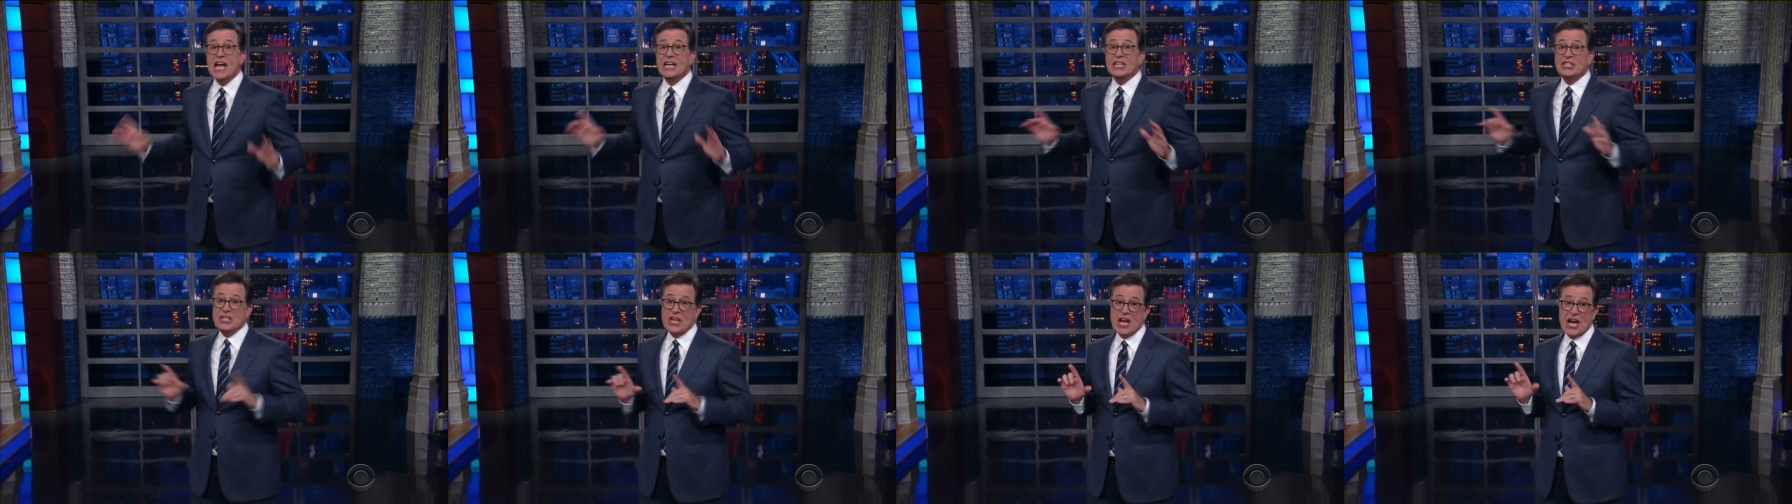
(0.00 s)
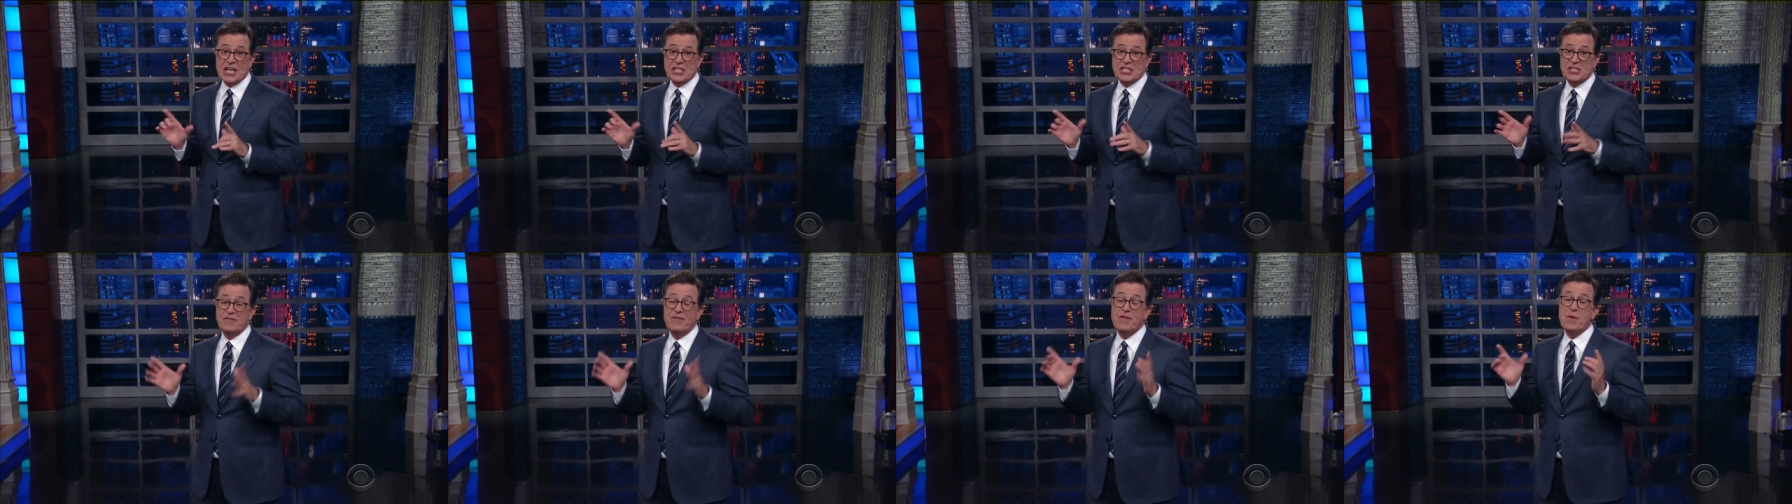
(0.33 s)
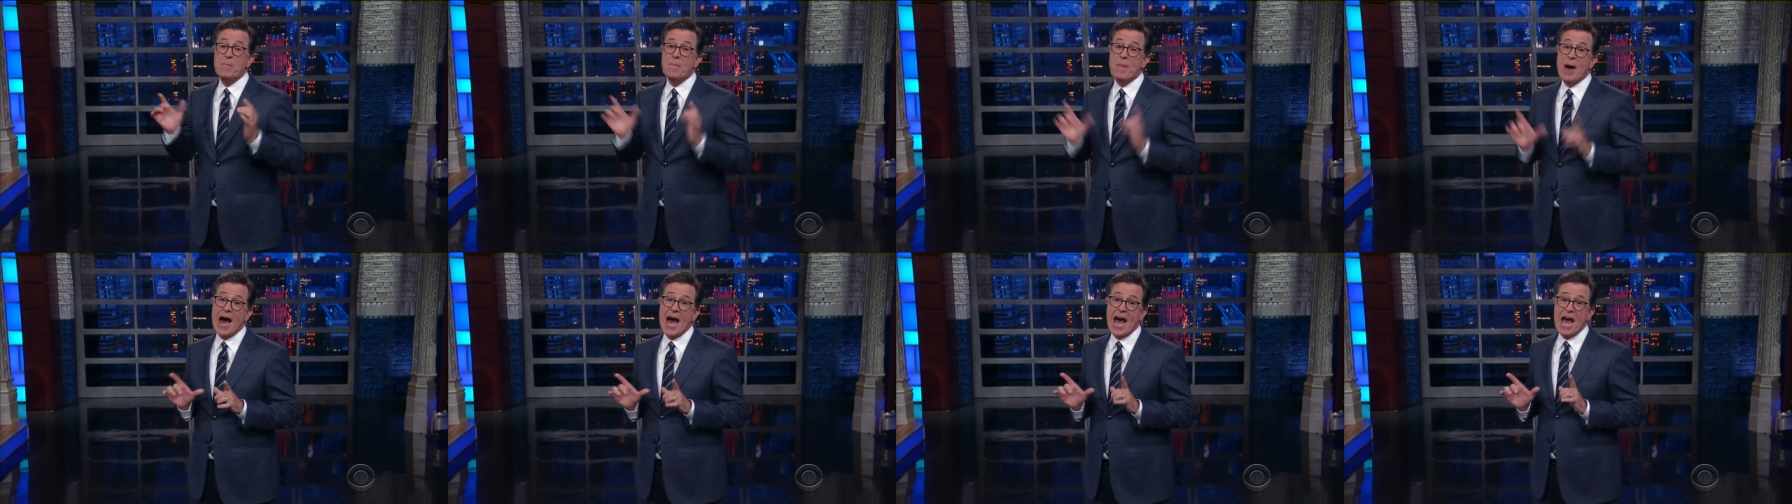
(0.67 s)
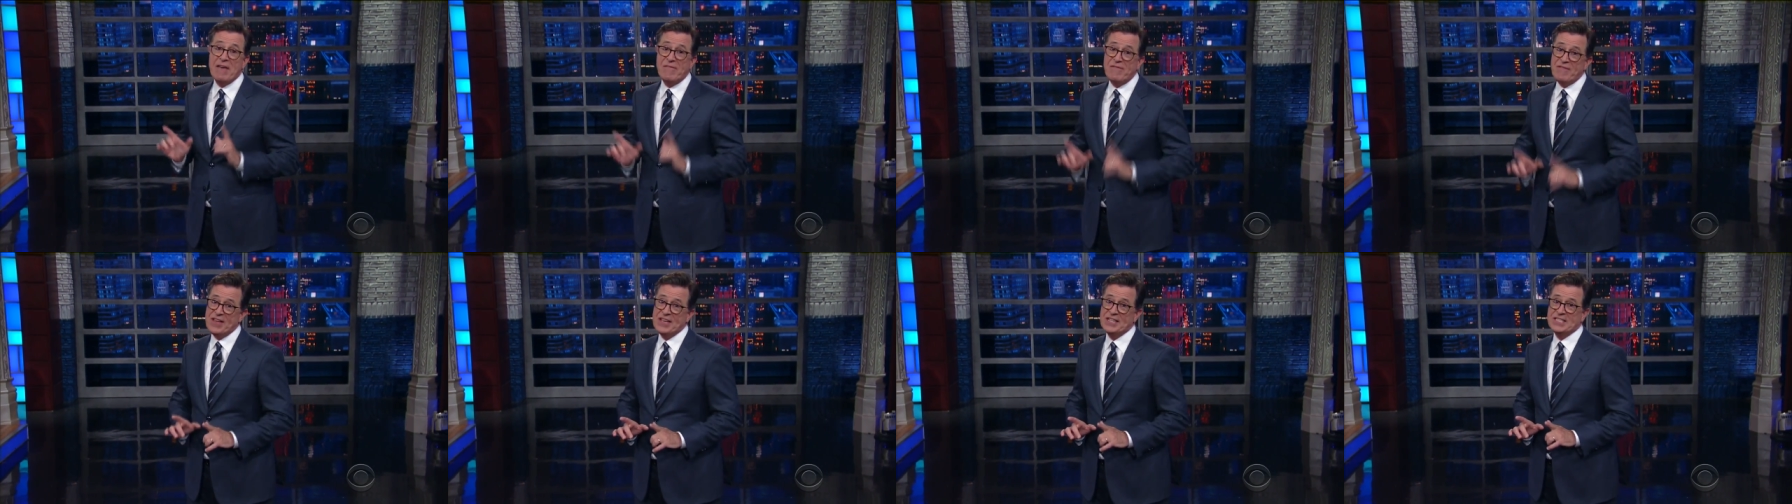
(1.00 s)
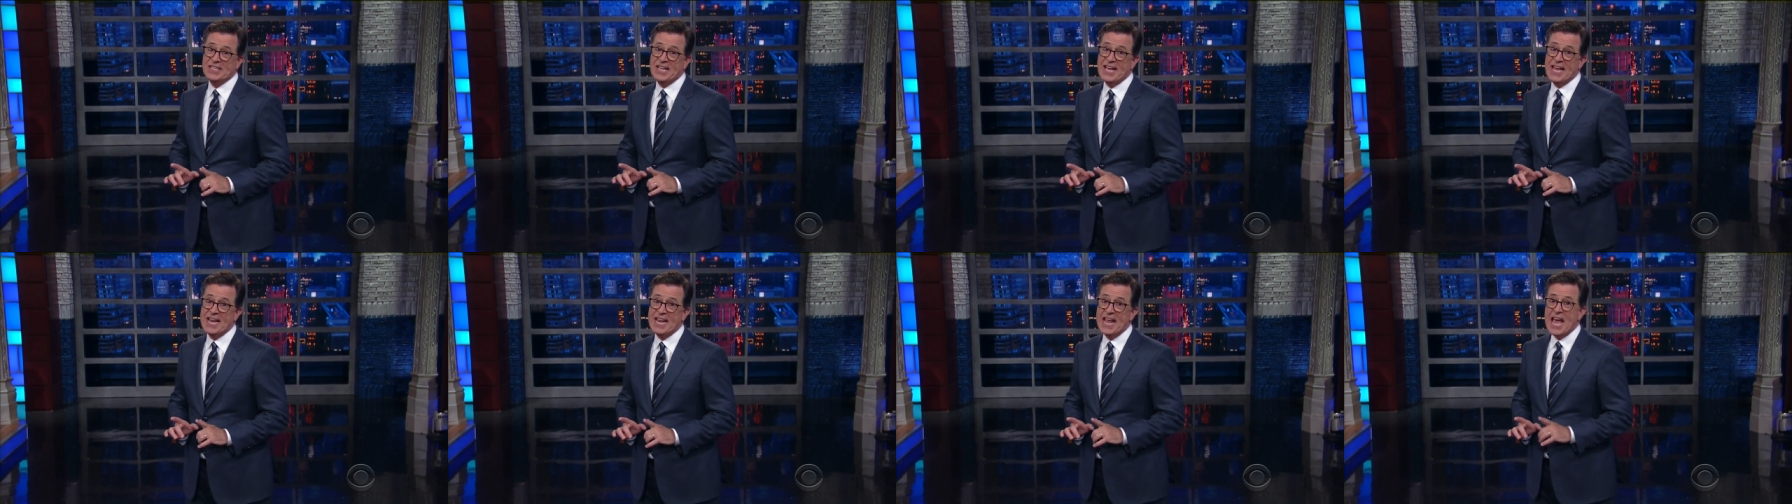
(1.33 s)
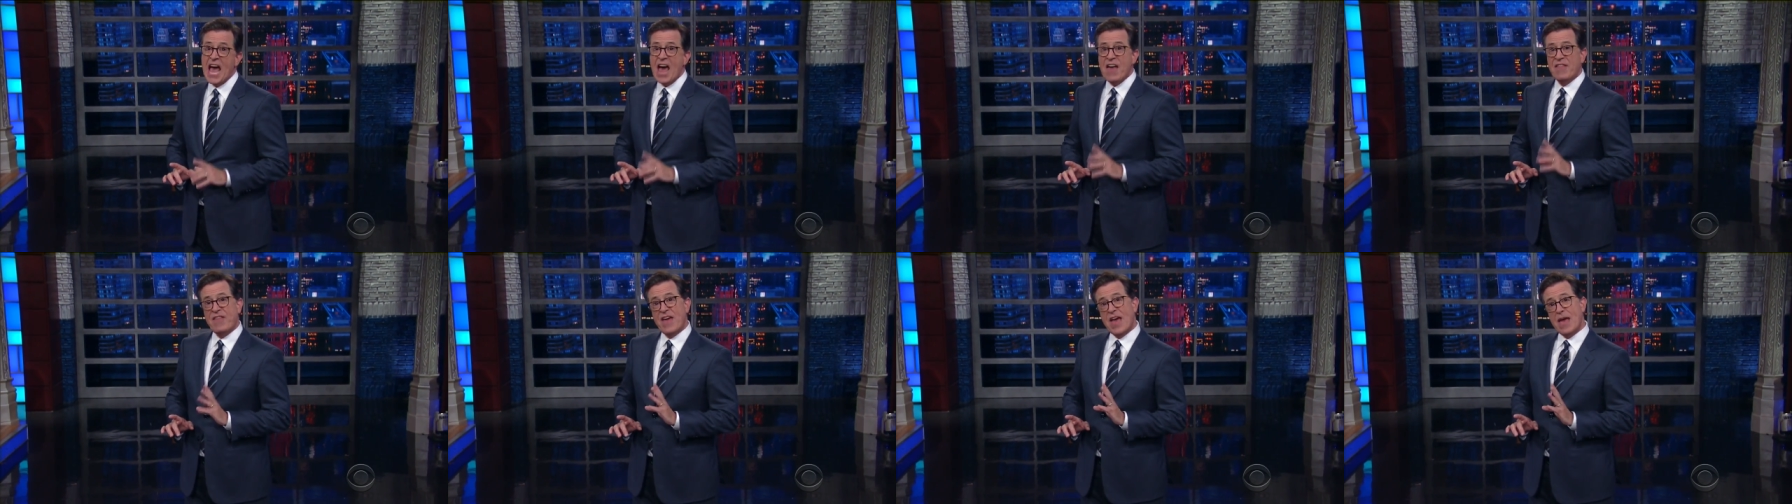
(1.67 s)
just for my visit,
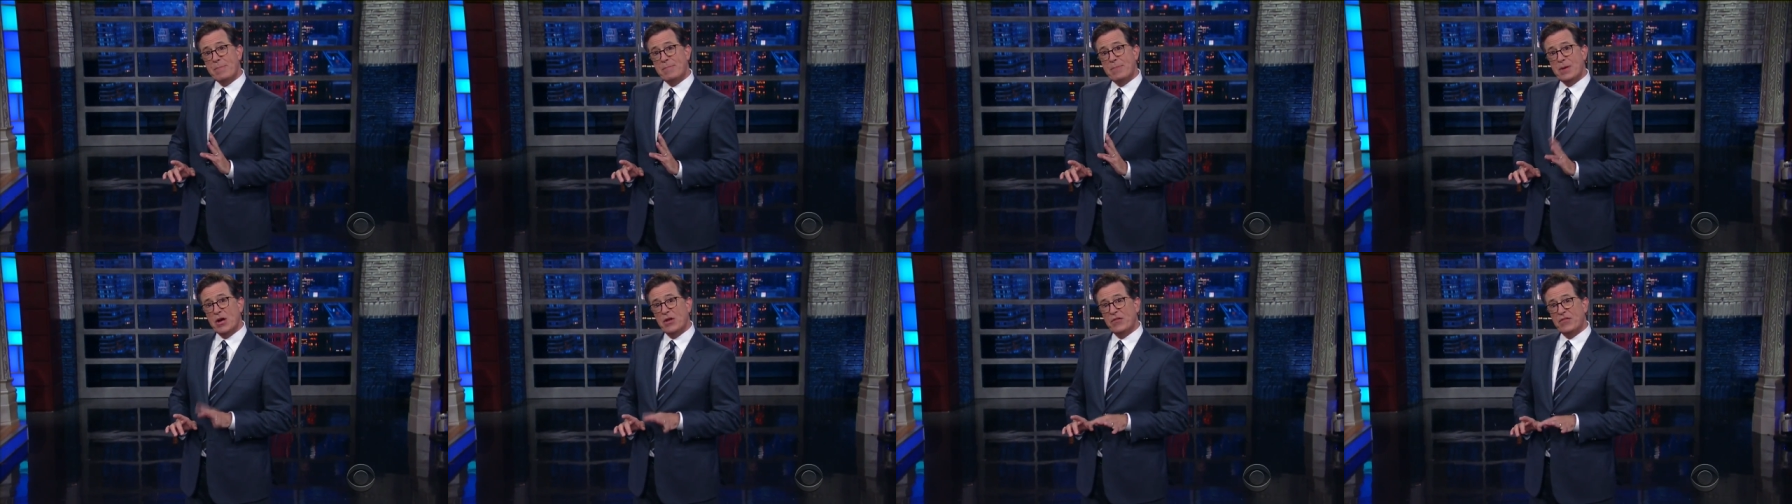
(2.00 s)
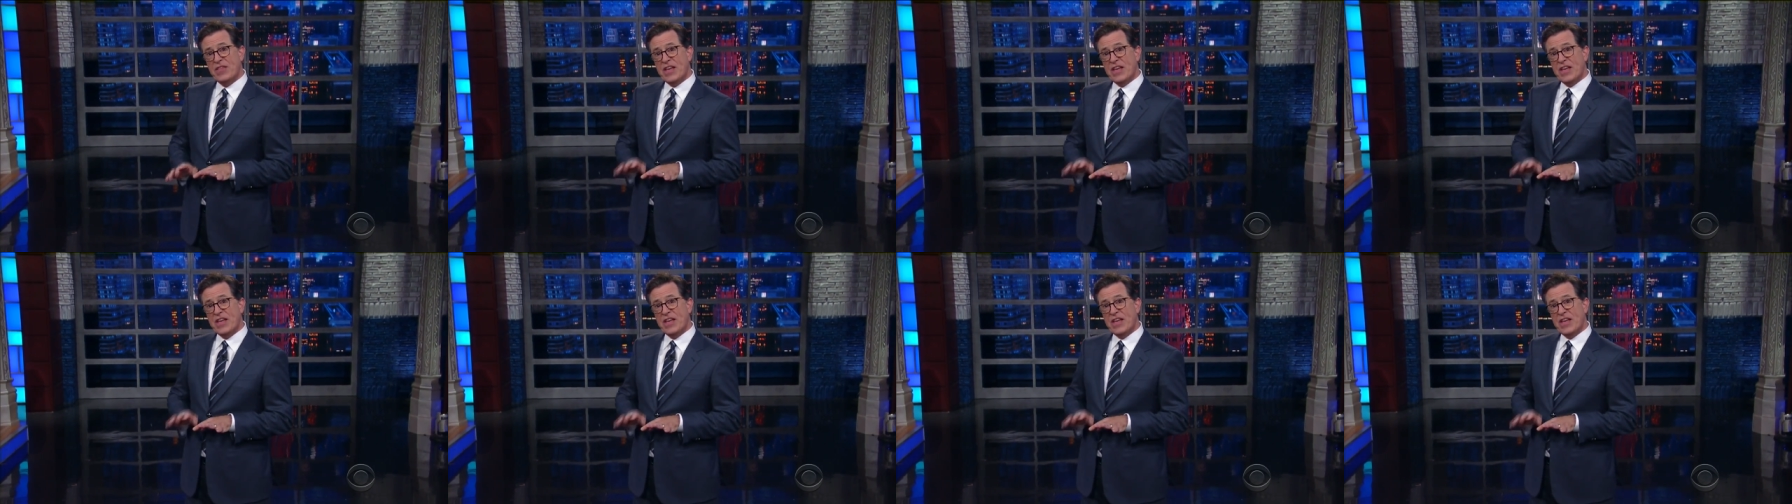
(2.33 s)
they built